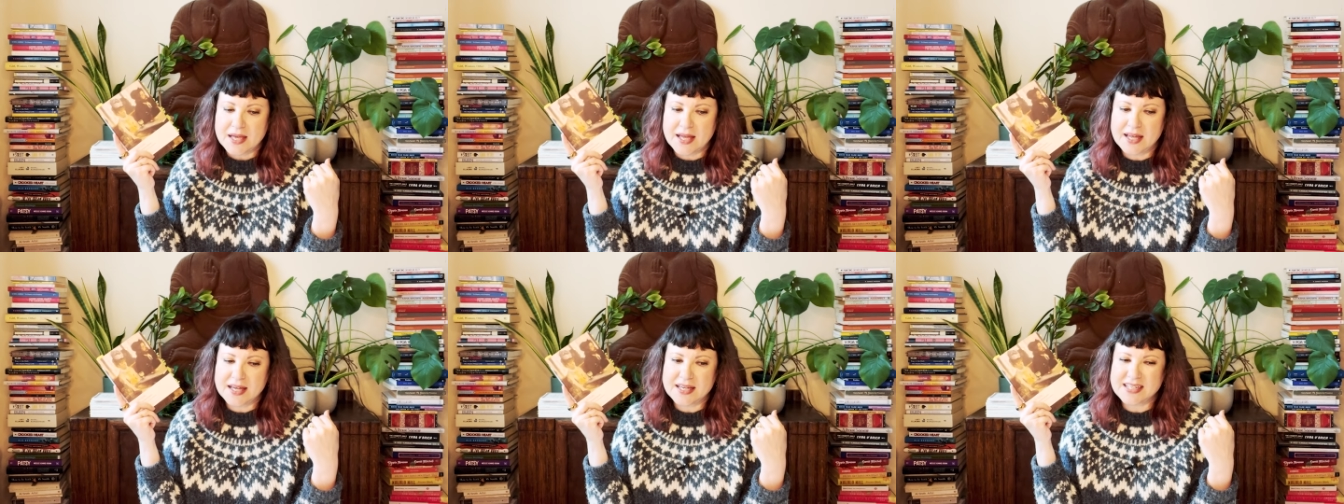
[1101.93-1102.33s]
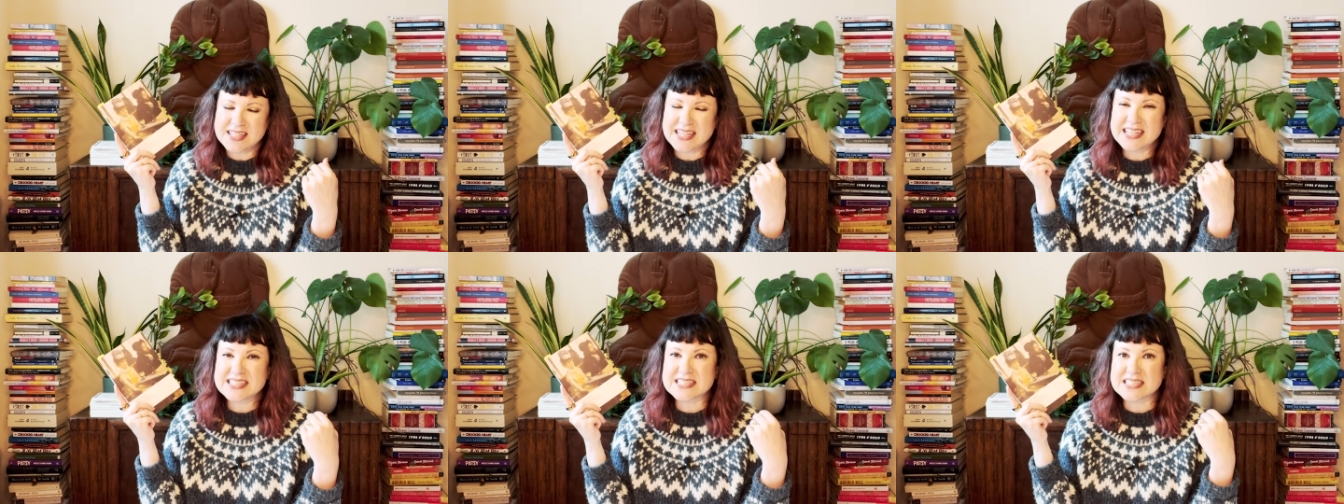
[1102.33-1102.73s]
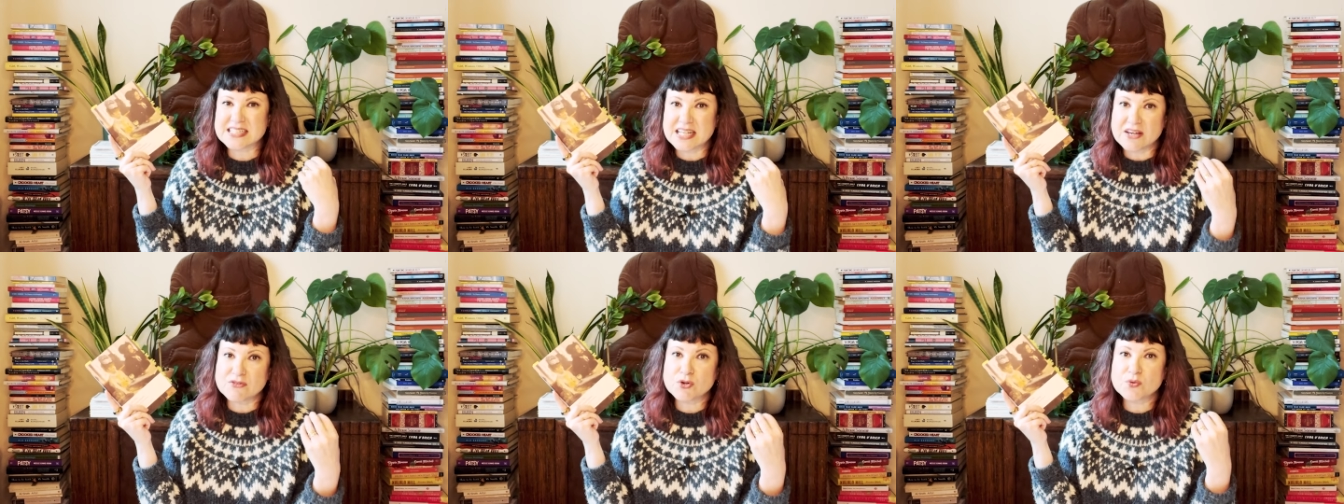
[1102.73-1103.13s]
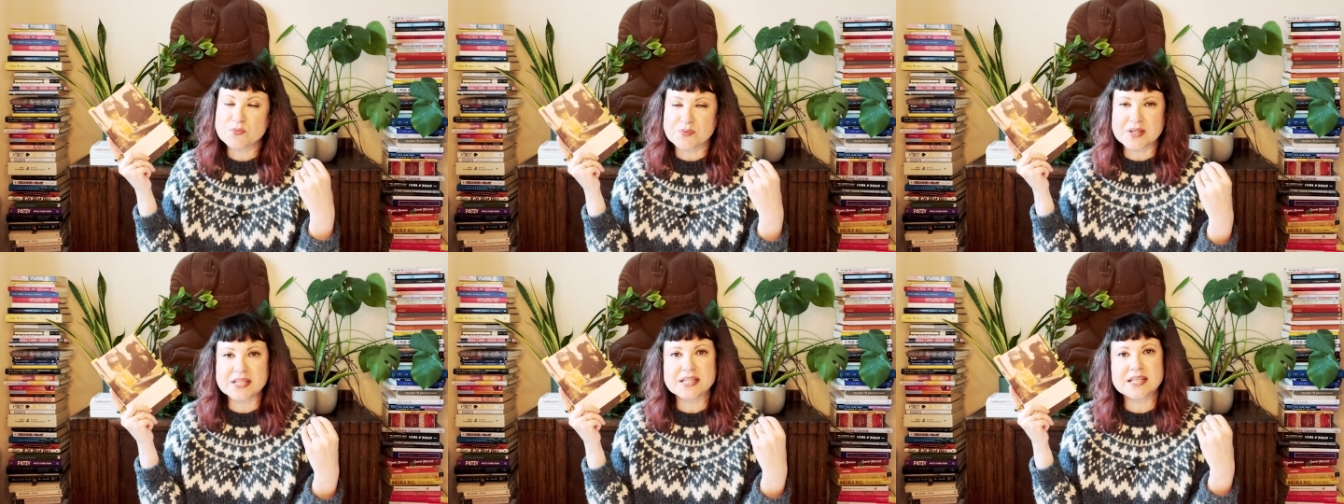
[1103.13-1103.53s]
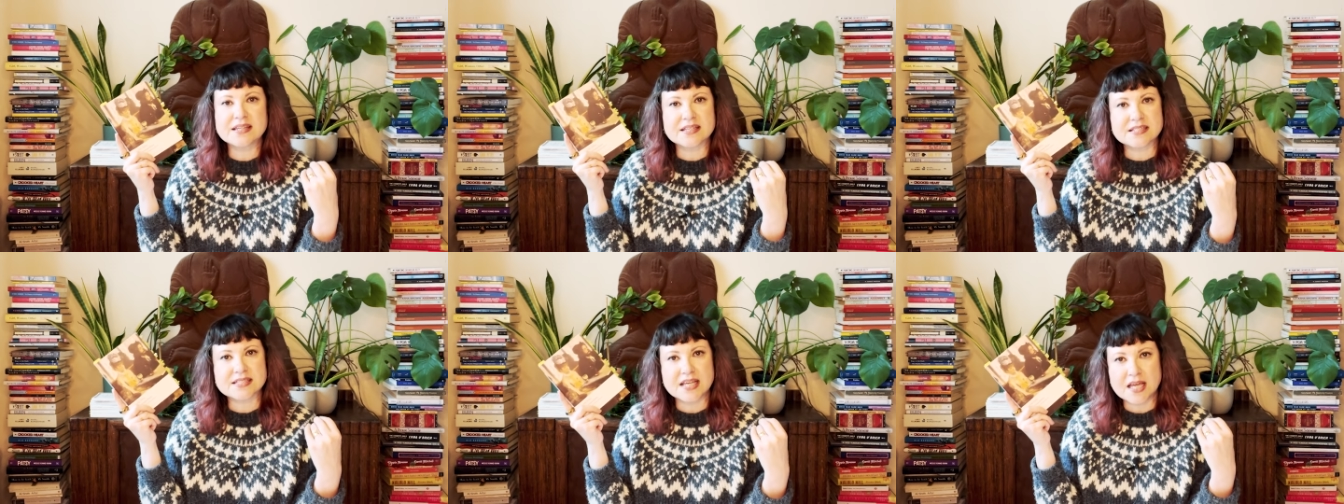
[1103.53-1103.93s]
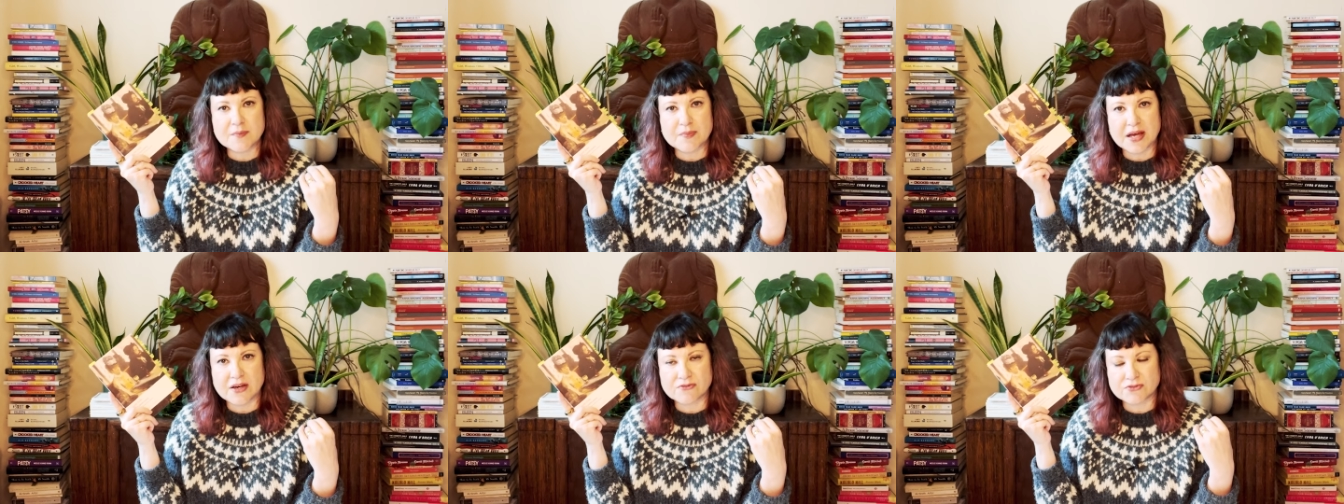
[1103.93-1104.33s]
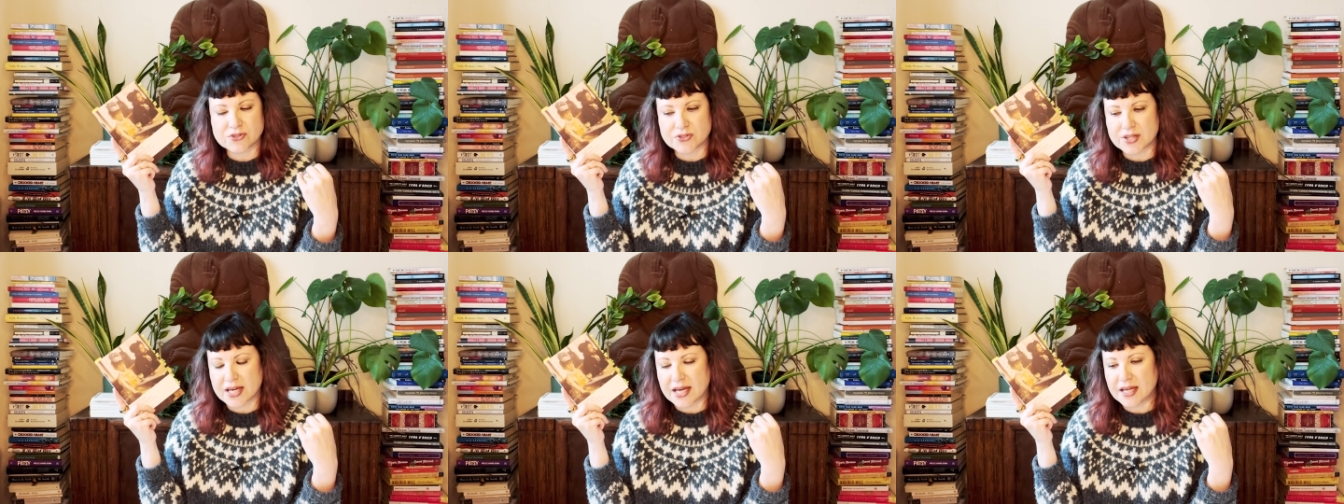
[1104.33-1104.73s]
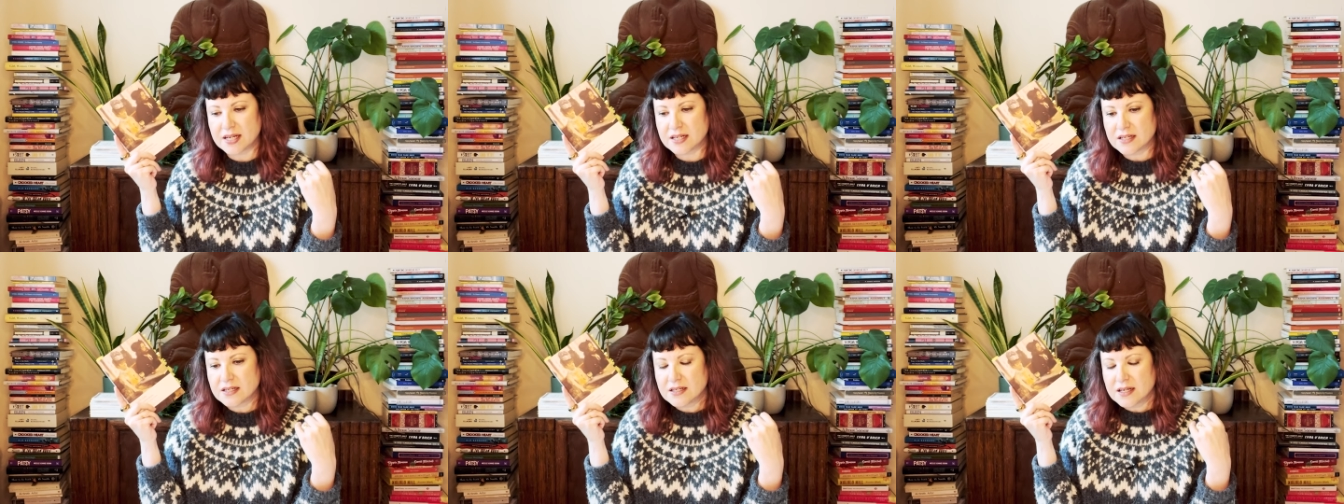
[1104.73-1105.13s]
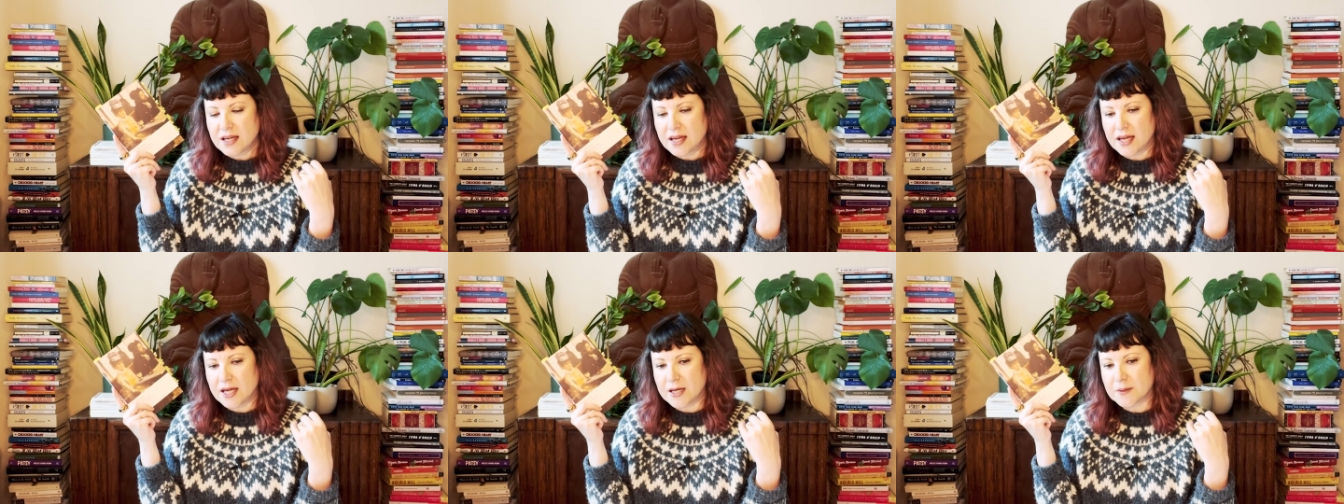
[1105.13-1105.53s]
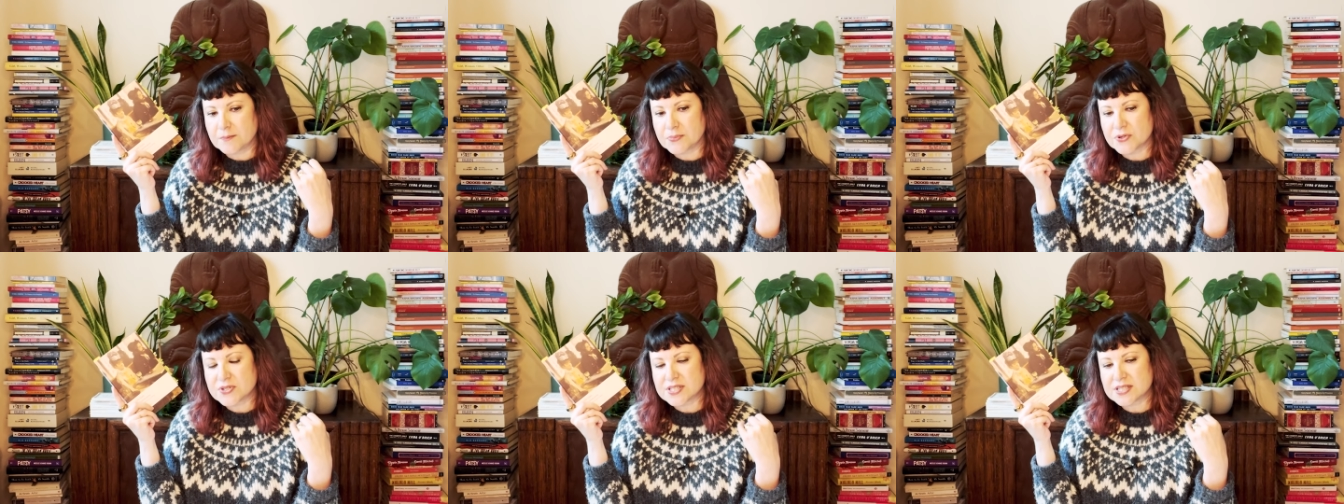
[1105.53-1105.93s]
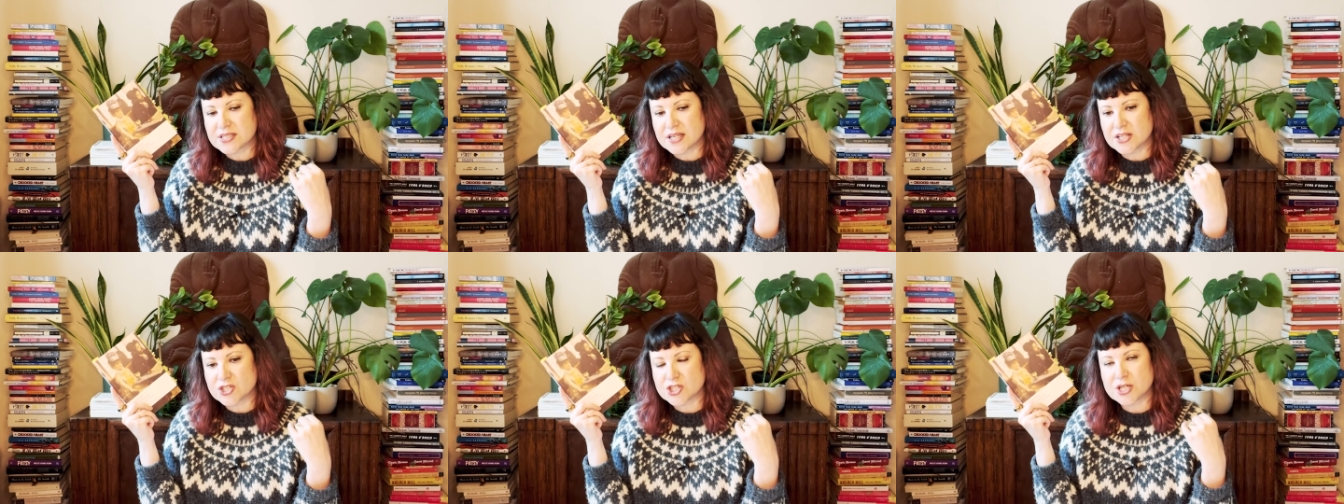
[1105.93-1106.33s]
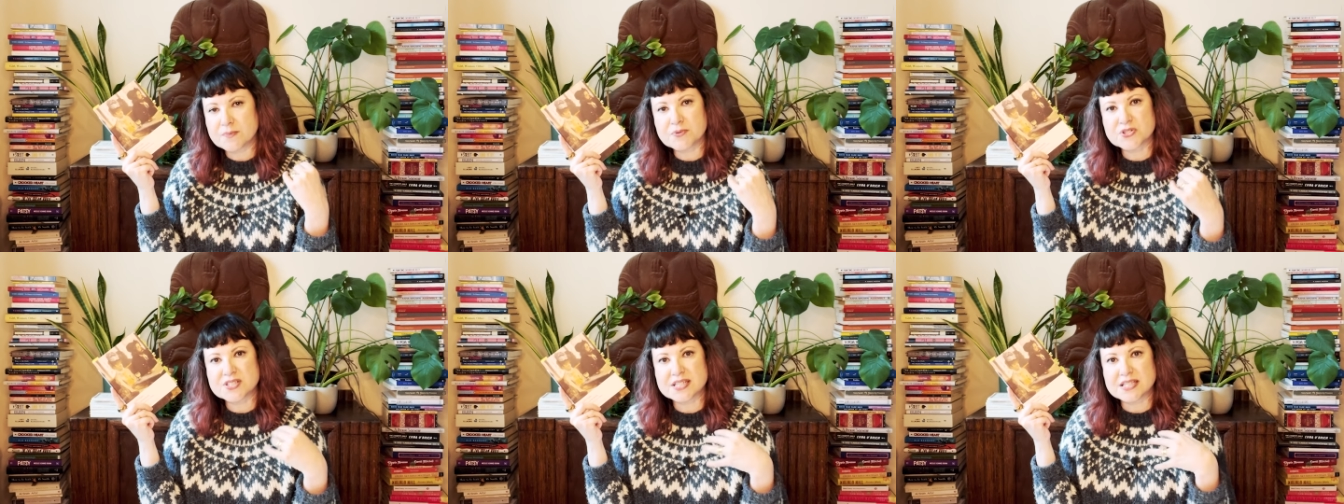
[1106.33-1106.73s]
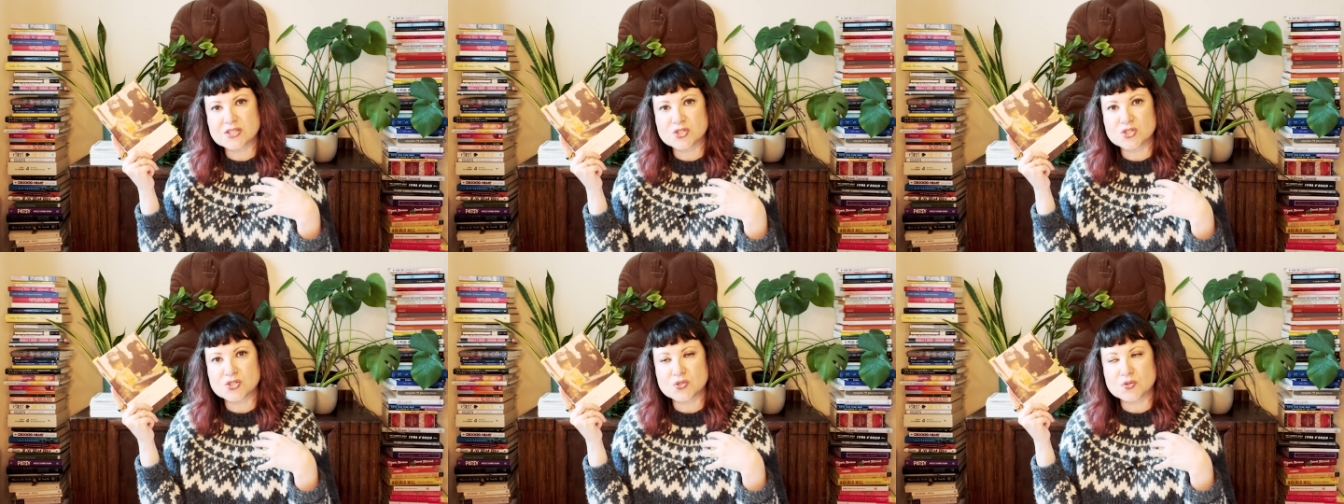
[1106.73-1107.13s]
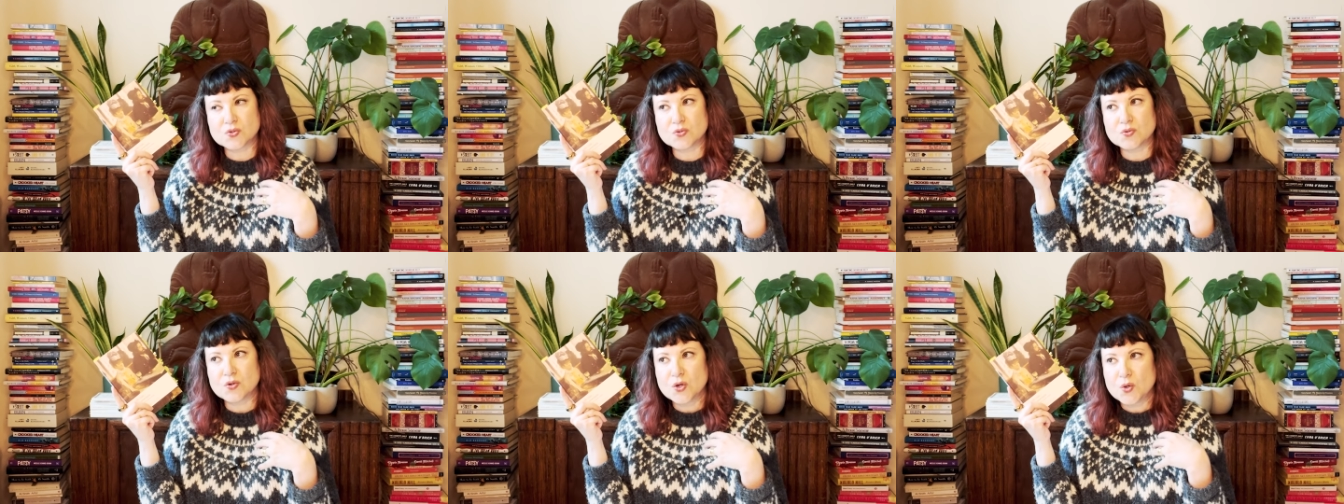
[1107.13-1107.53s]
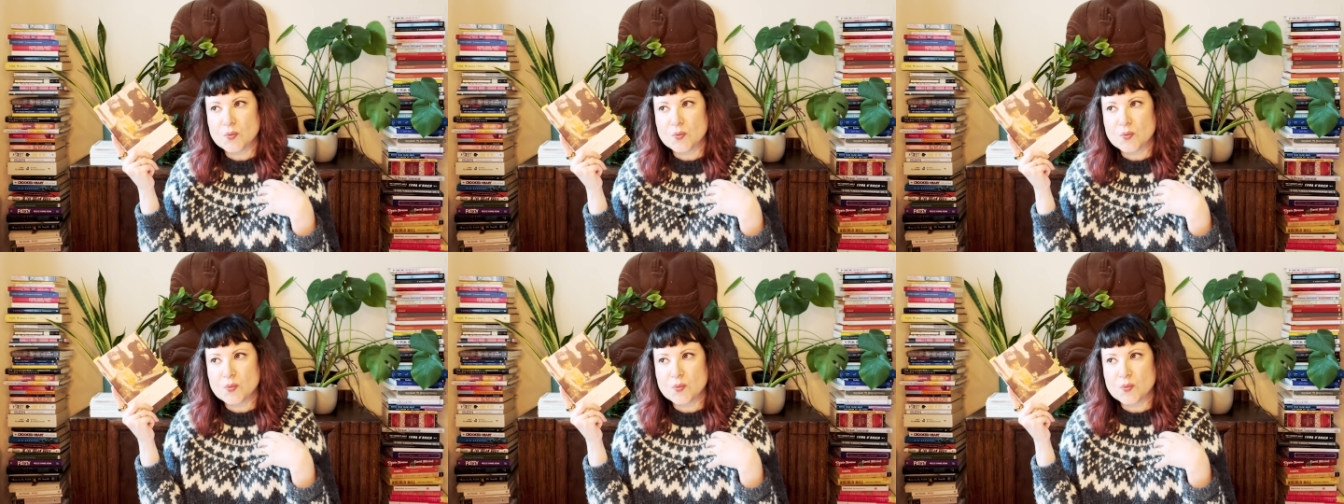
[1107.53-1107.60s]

And he is never really the same after that. And, and she proceeds to